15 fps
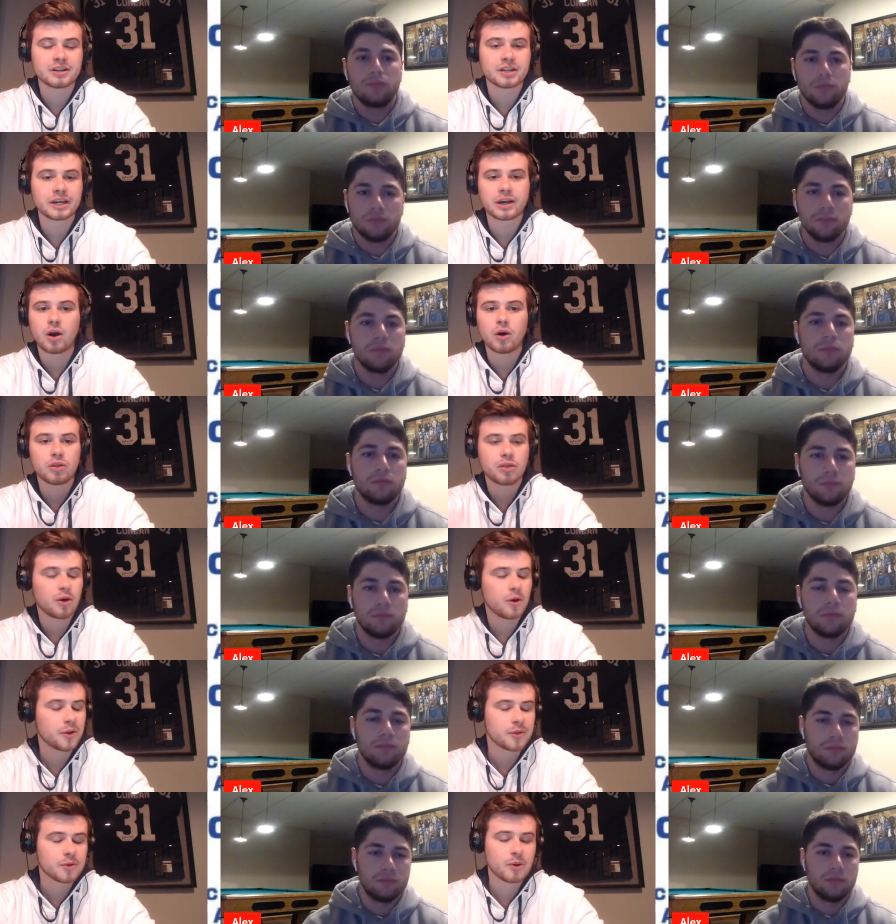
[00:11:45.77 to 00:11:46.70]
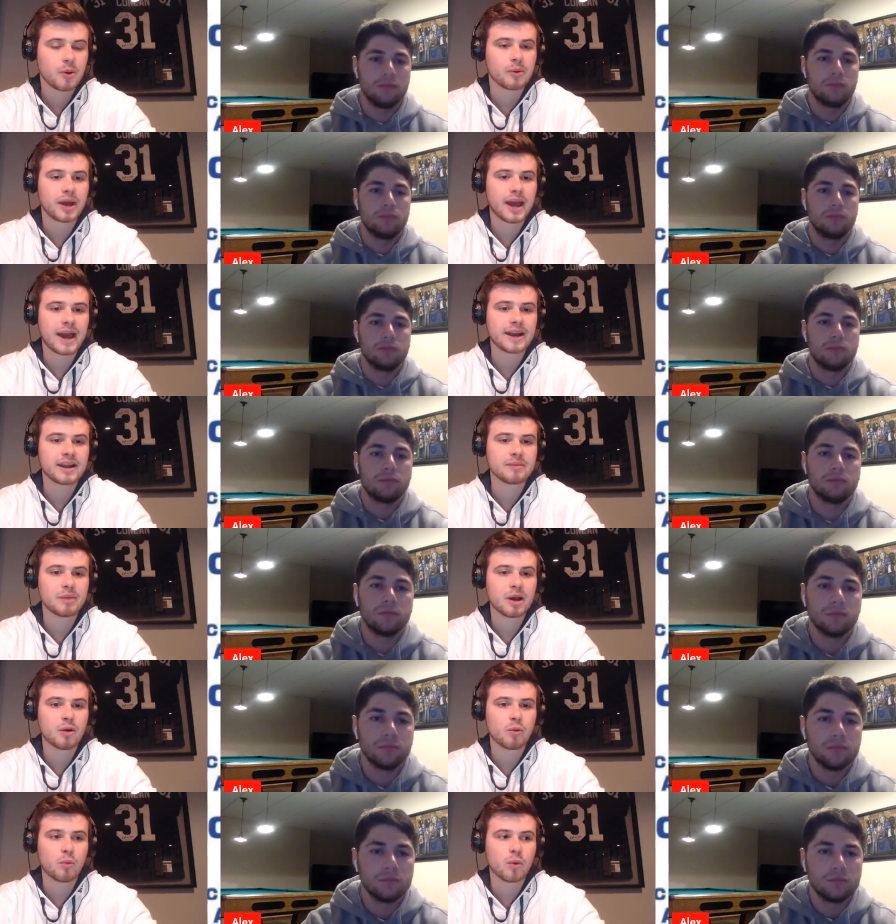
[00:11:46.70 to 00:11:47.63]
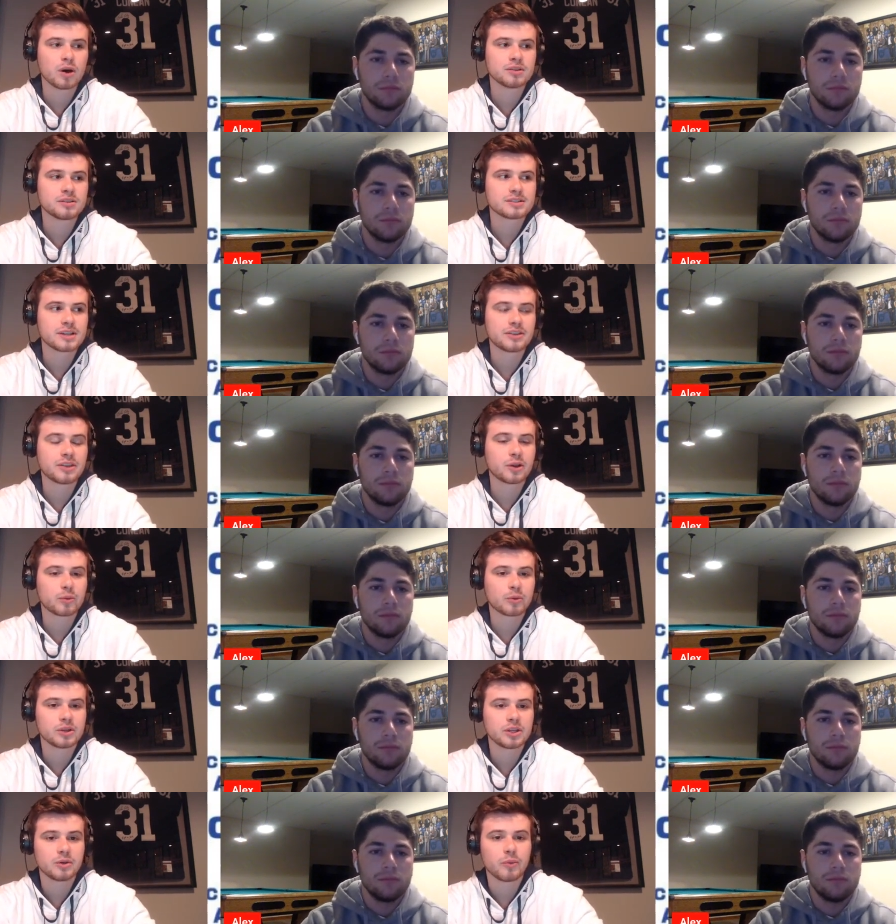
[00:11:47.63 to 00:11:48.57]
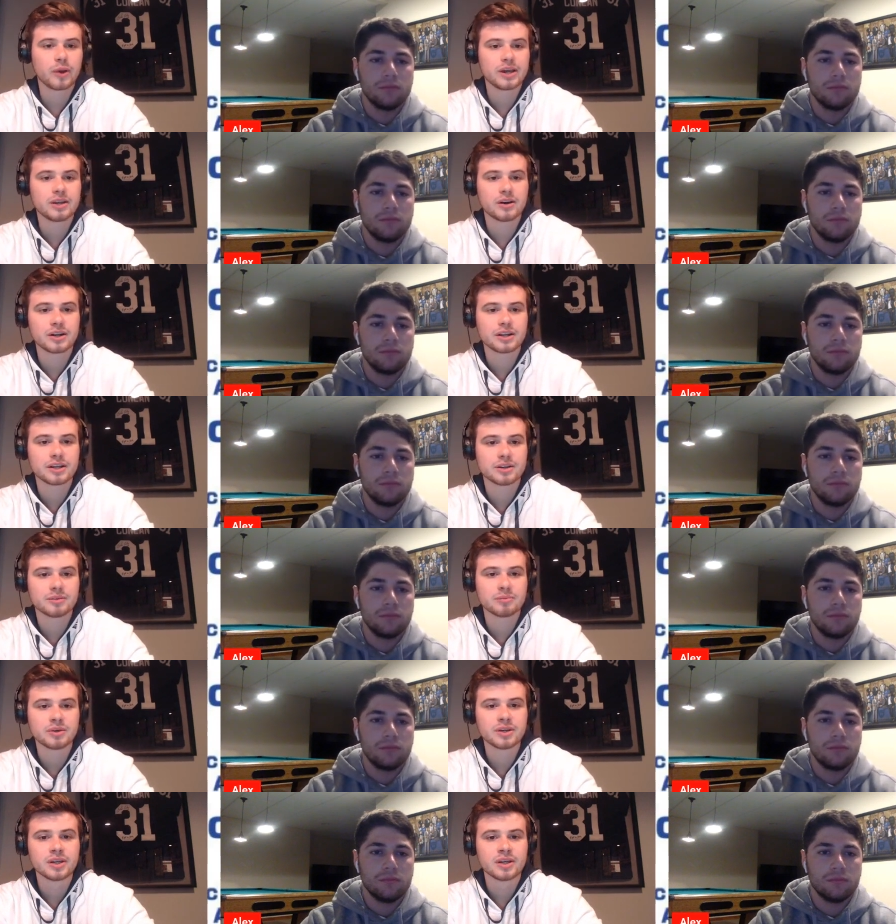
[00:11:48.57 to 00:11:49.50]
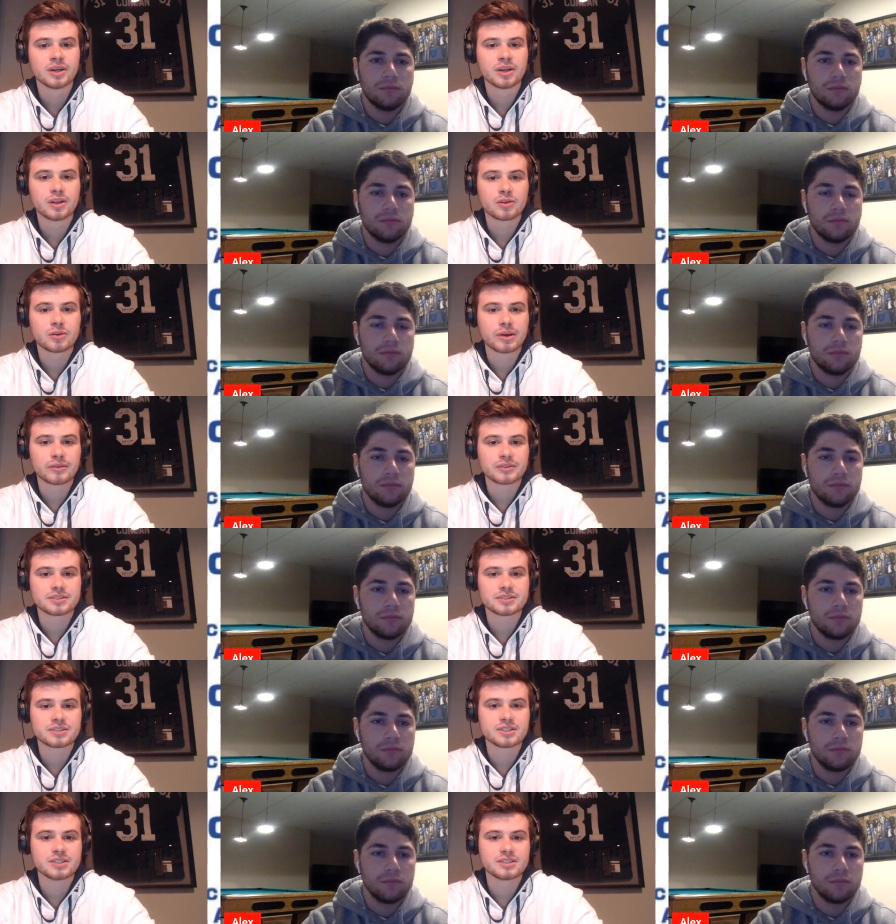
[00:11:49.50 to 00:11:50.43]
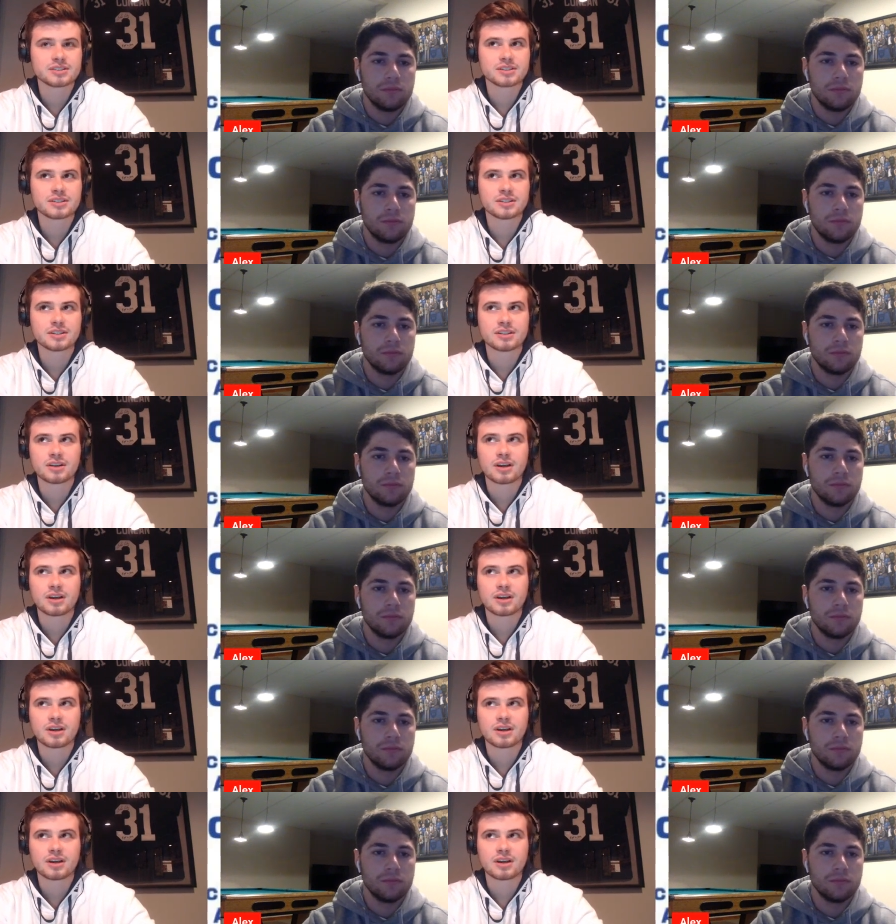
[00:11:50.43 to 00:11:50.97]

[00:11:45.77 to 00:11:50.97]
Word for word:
Speaker 1: like all thrown at him at once, I think really weighed on him throughout the season.